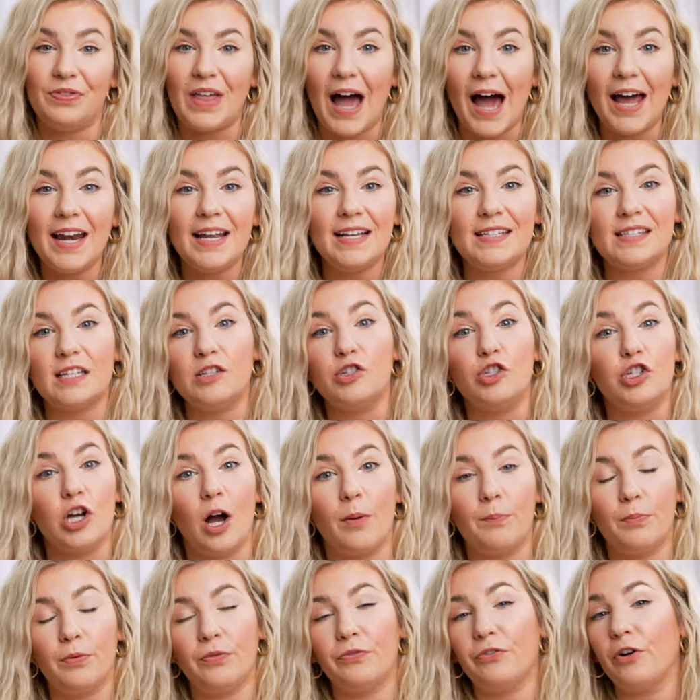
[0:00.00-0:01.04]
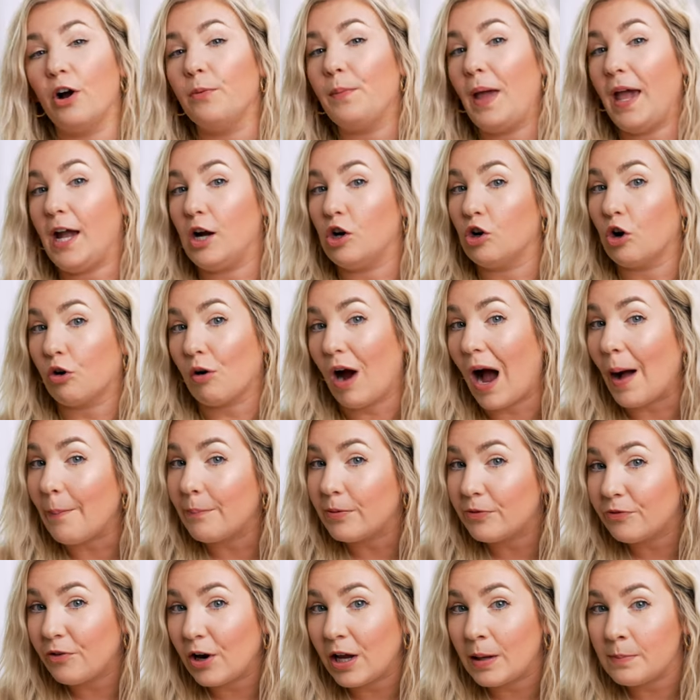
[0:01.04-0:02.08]
That is a jump from a crop
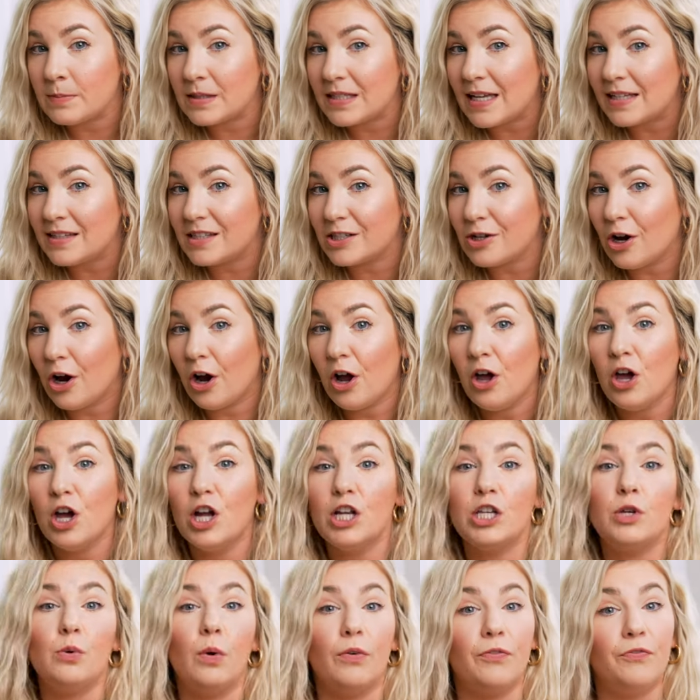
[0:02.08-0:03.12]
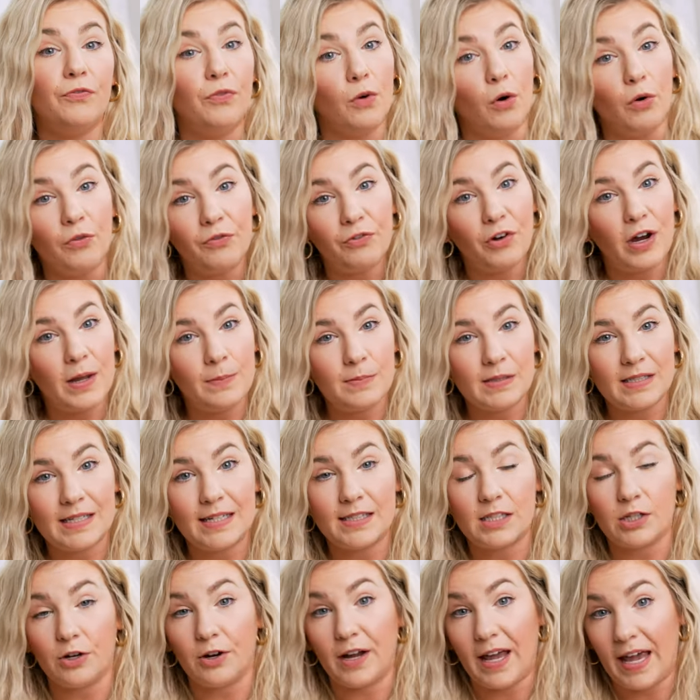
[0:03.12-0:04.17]
frame sensor to a full frame
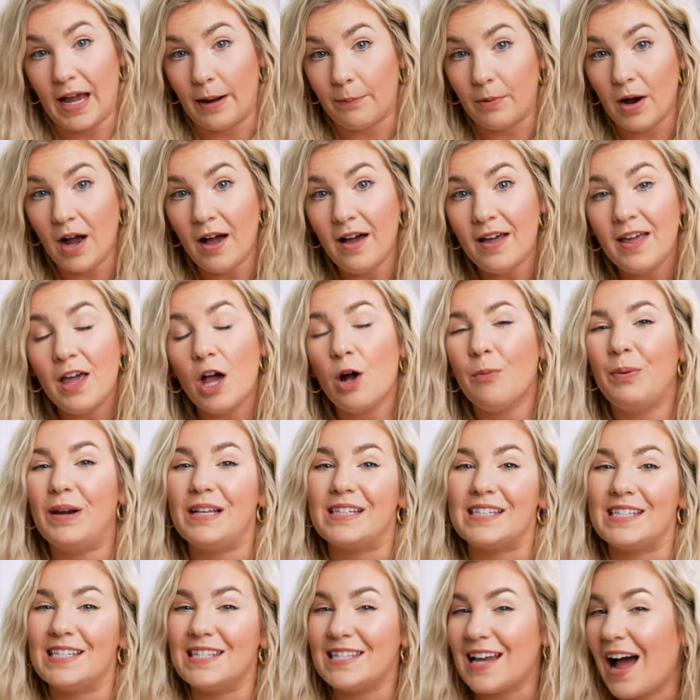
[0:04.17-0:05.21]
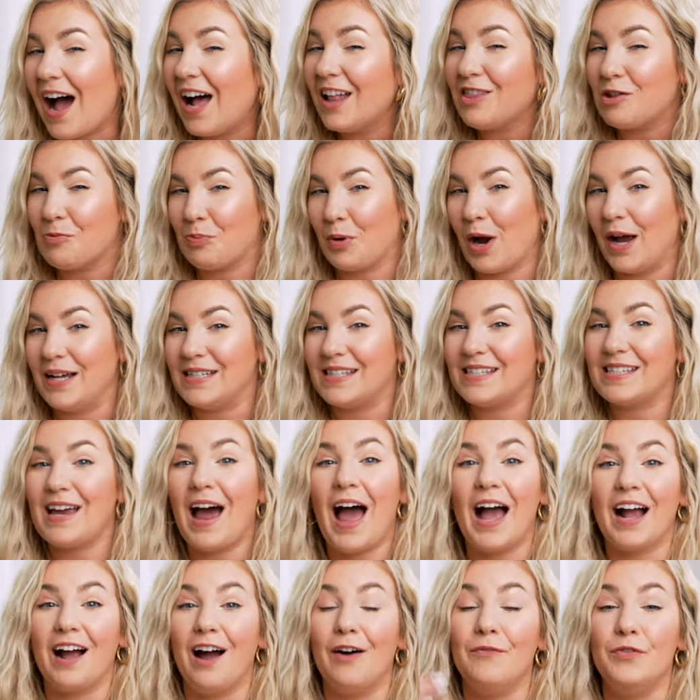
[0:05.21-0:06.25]
sensor camera, but it's not the price
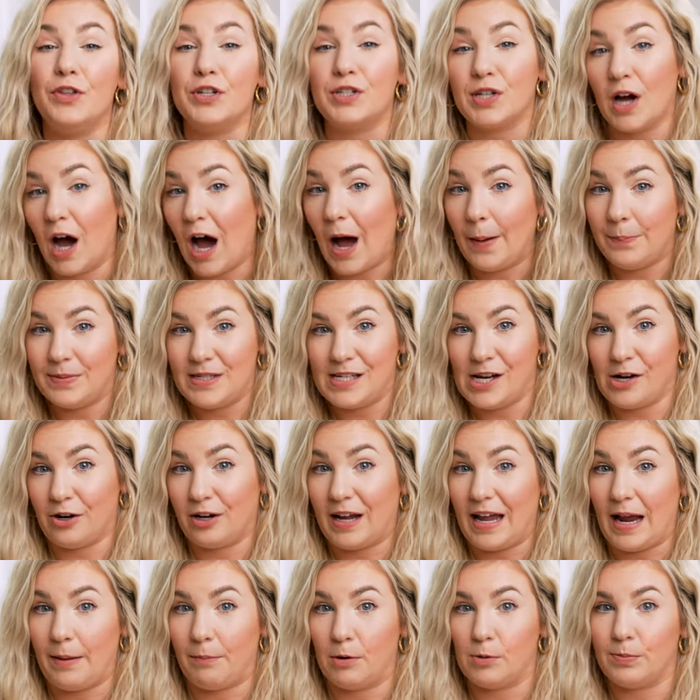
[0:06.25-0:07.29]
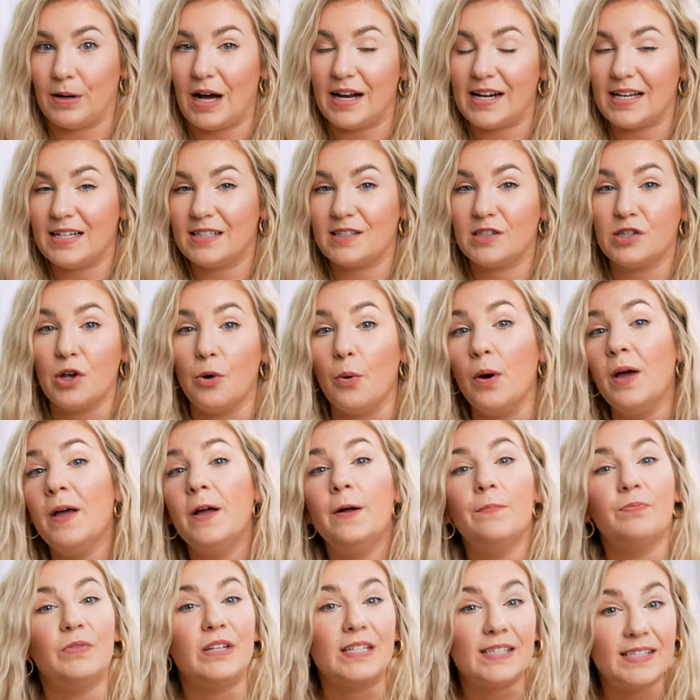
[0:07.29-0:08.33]
tag of the top tier camera body. So
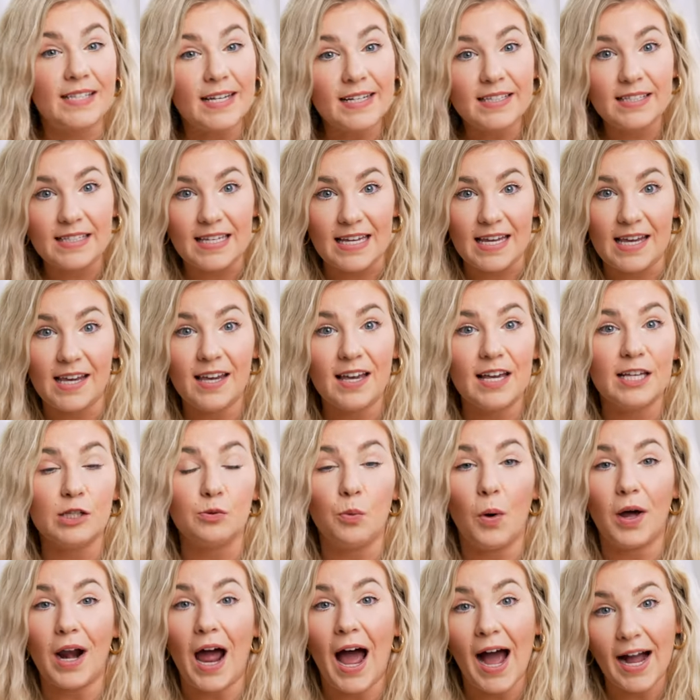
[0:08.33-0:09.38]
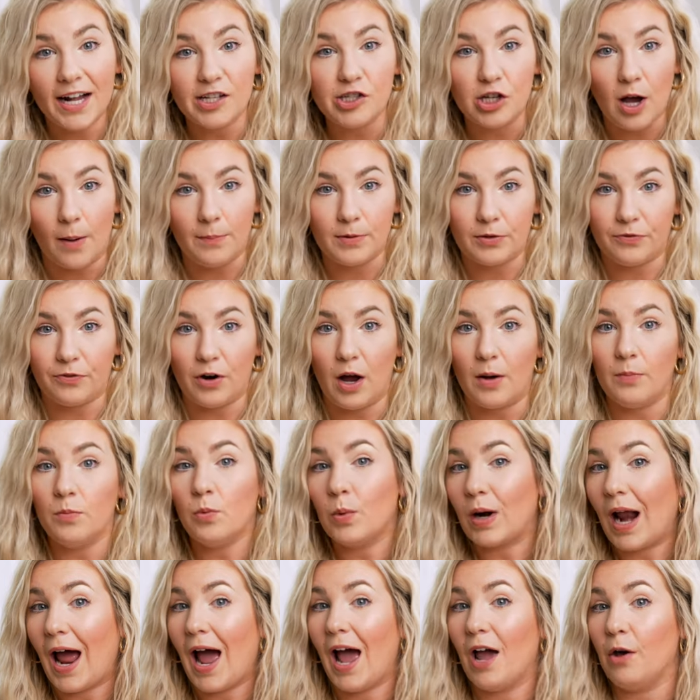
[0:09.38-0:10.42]
the 6D is what I jumped from
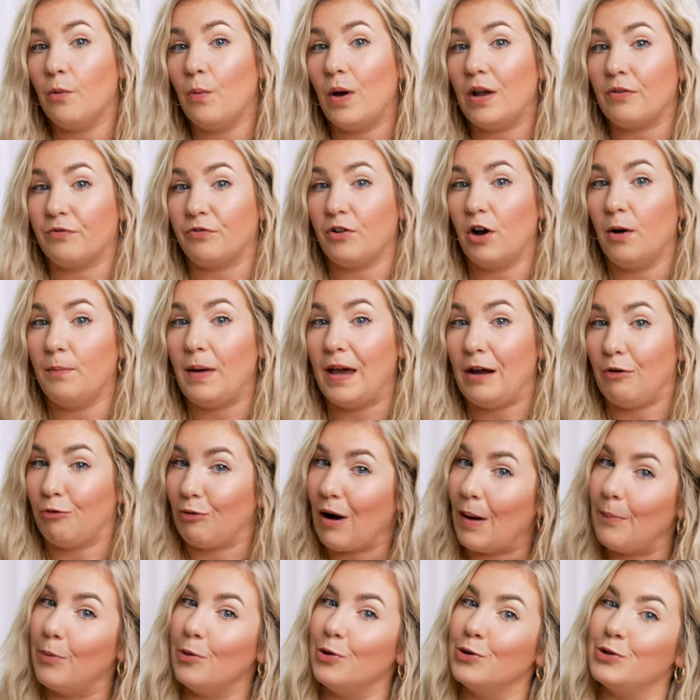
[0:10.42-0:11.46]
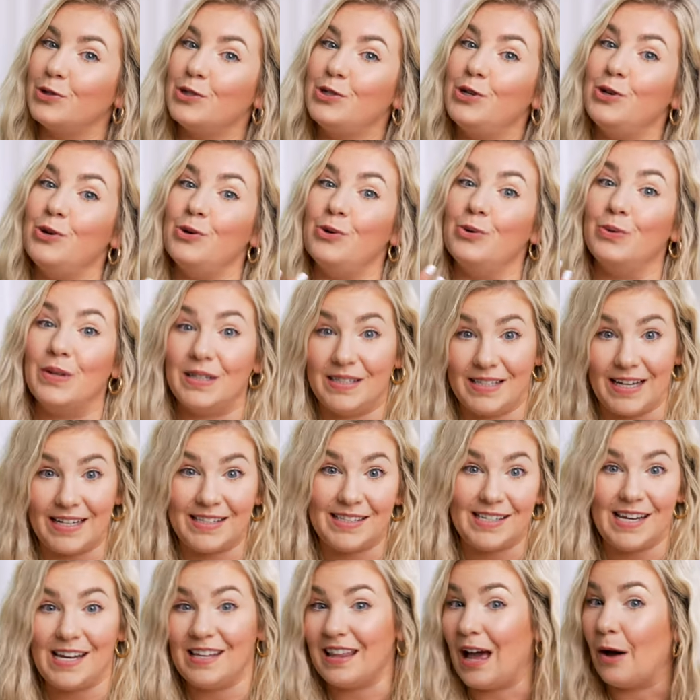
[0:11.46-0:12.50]
when I went from a Rebel to the
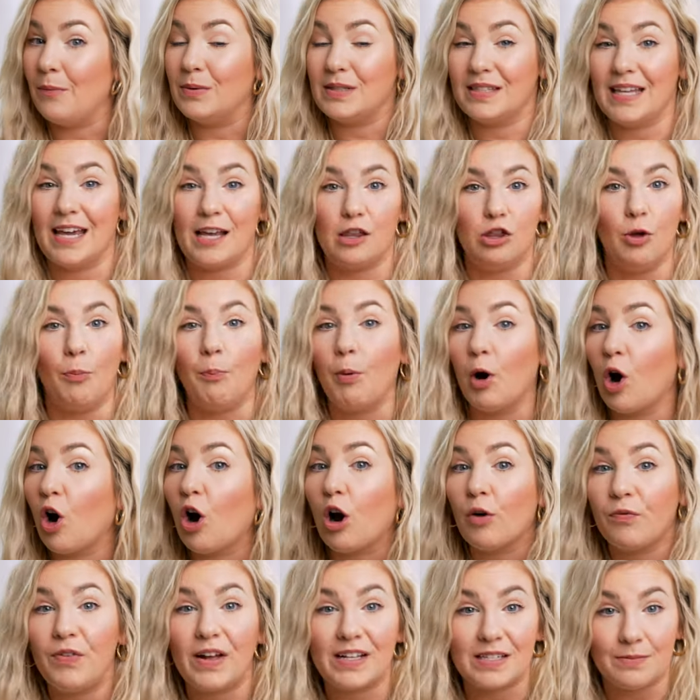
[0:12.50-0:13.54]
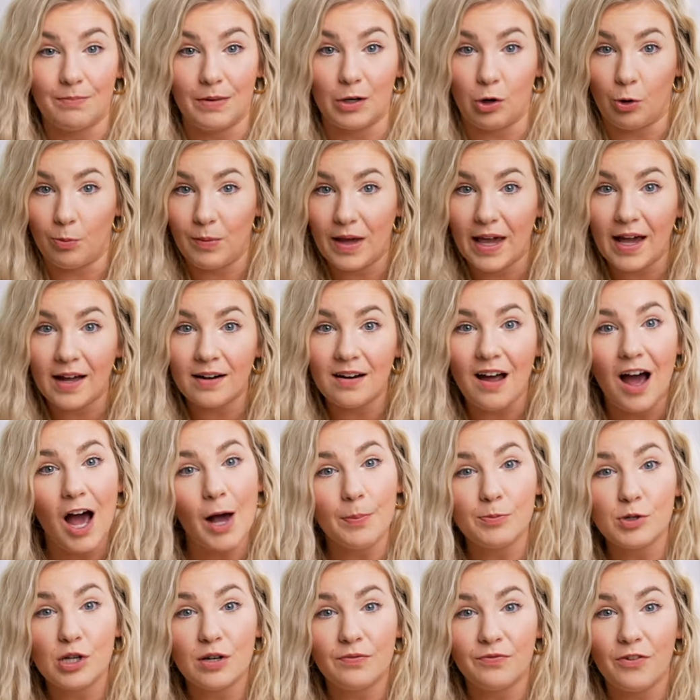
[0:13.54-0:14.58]
6D. That was like the perfect middleman
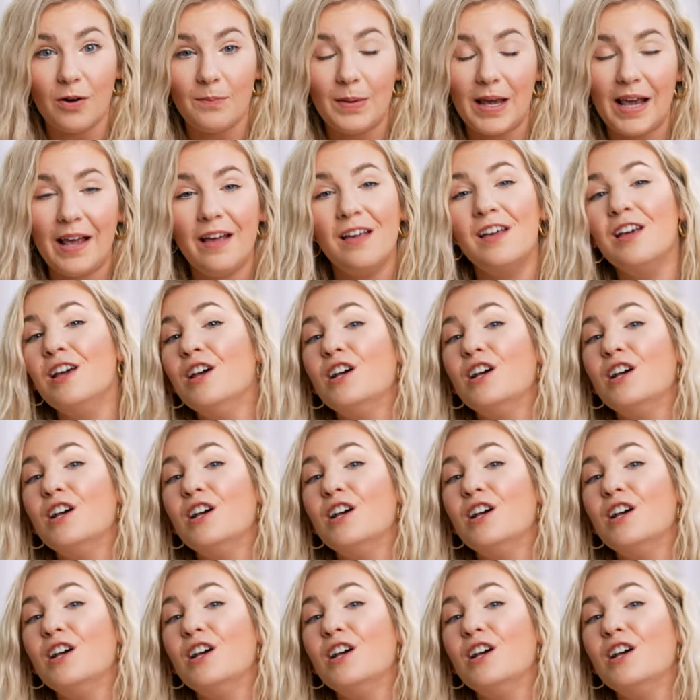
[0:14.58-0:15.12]
option for me.